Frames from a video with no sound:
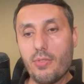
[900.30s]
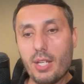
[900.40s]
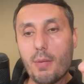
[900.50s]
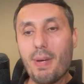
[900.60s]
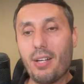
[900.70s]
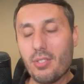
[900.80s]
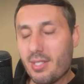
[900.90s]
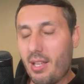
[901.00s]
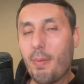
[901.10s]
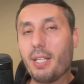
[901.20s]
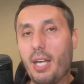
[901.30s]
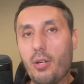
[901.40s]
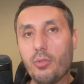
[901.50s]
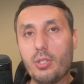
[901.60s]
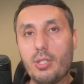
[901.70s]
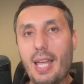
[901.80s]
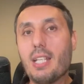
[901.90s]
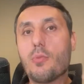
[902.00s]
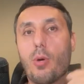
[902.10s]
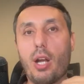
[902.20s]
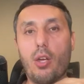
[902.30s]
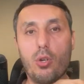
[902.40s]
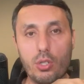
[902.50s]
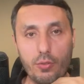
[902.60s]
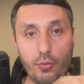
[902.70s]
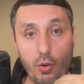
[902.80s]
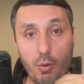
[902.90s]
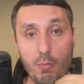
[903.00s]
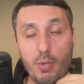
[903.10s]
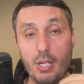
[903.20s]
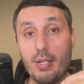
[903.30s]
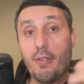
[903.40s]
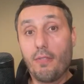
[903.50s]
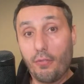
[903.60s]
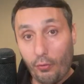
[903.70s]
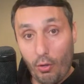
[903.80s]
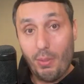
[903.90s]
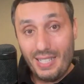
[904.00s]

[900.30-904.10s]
think about sub account. That's what I heard from a